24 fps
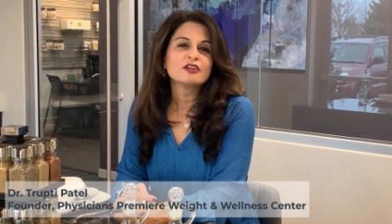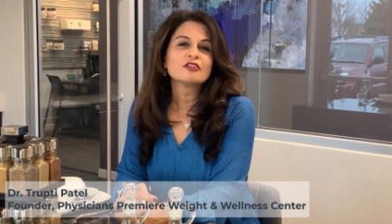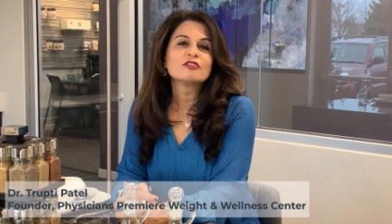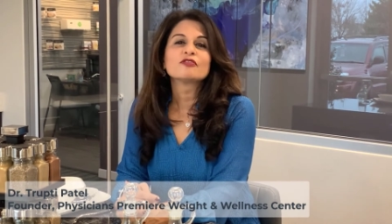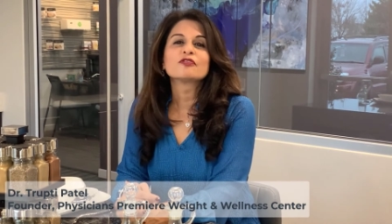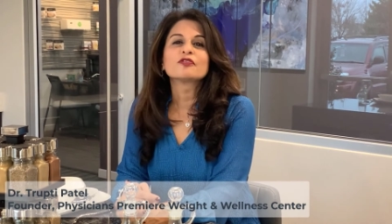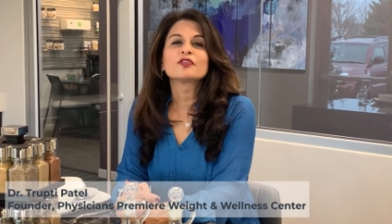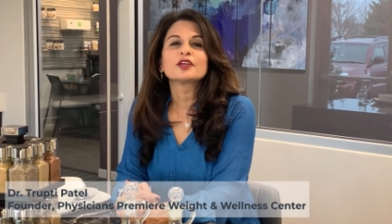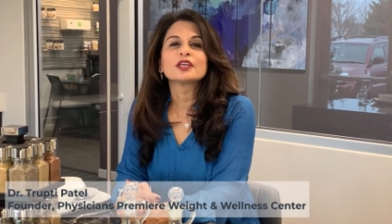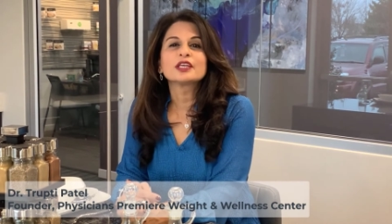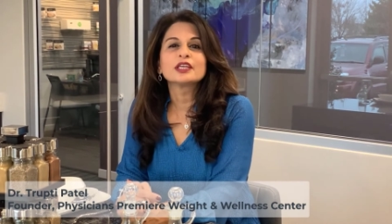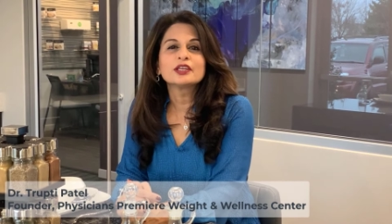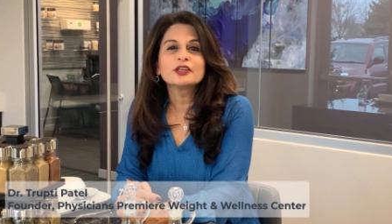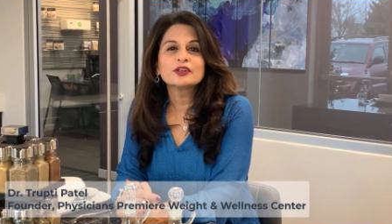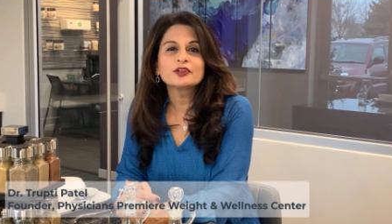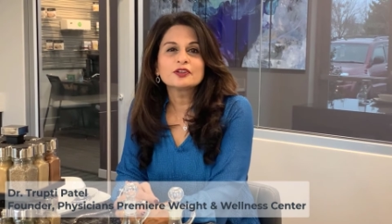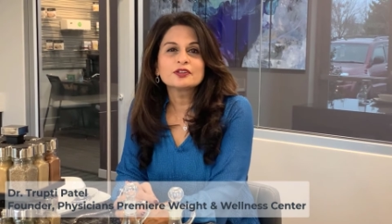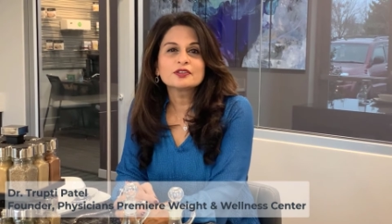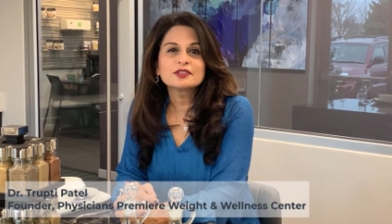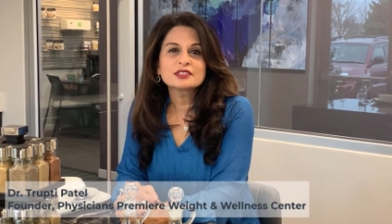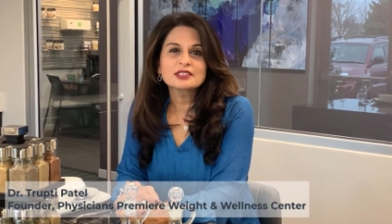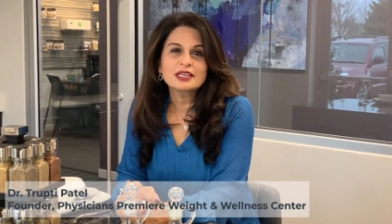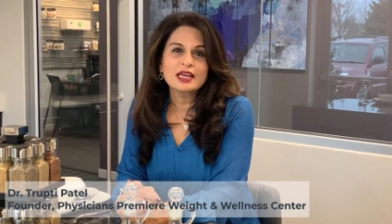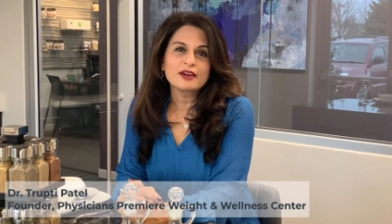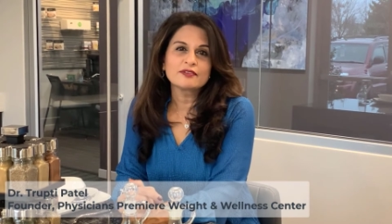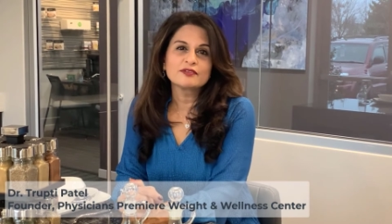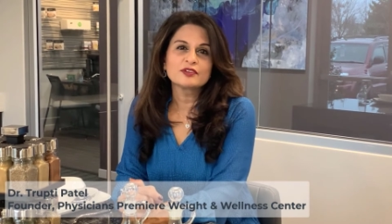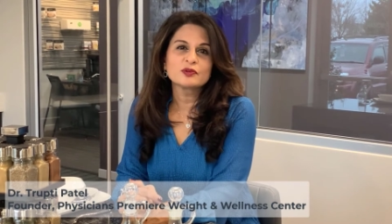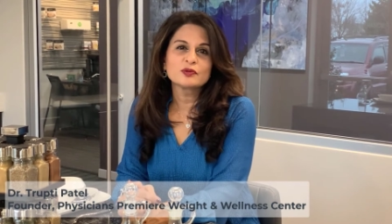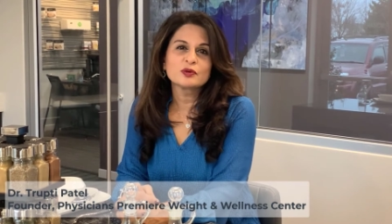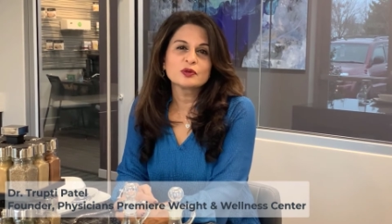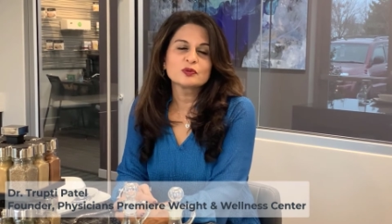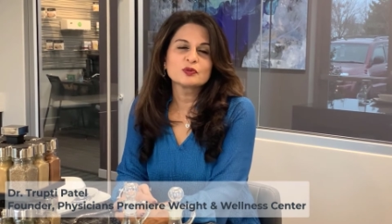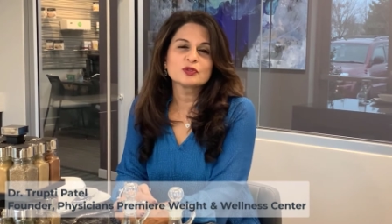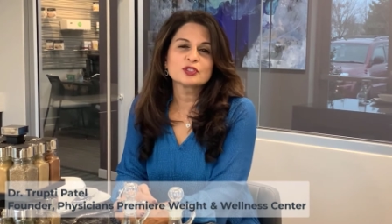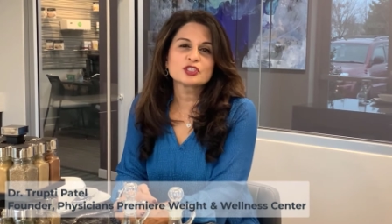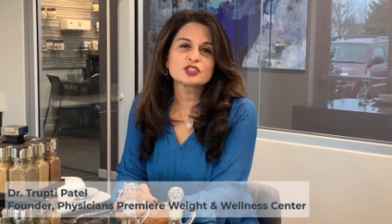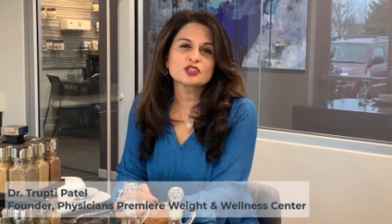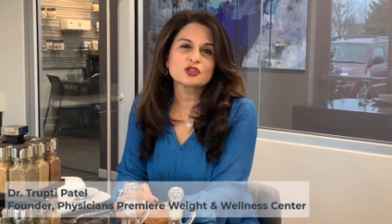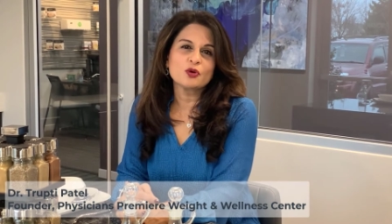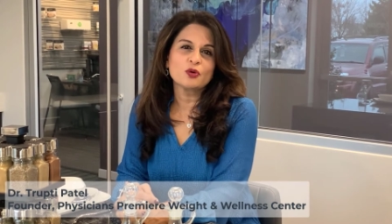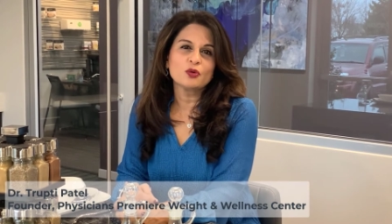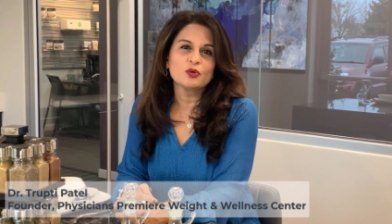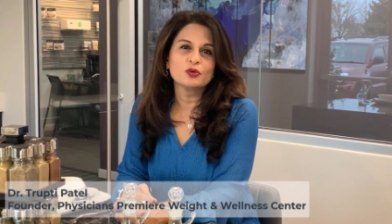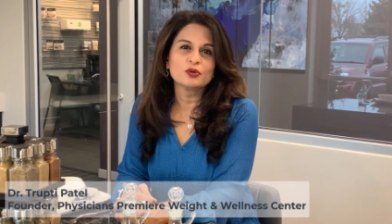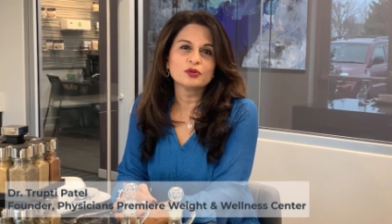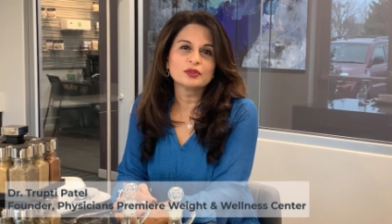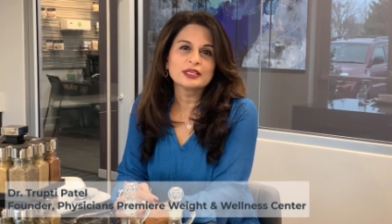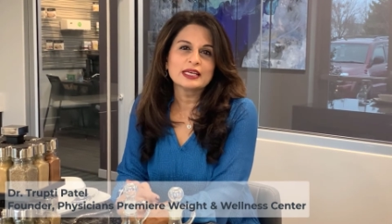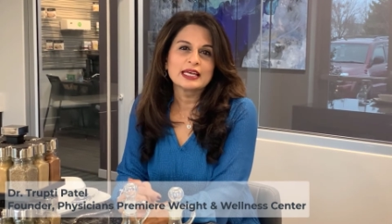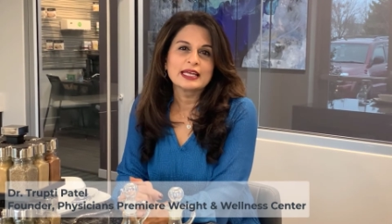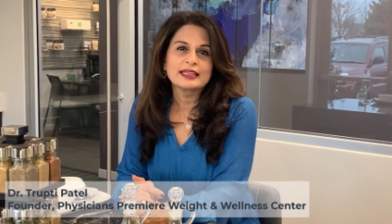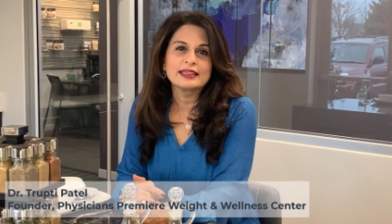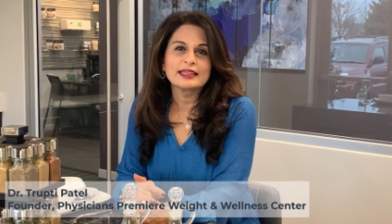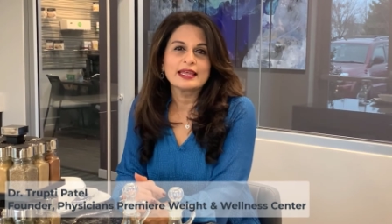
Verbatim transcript: For years, everyone was told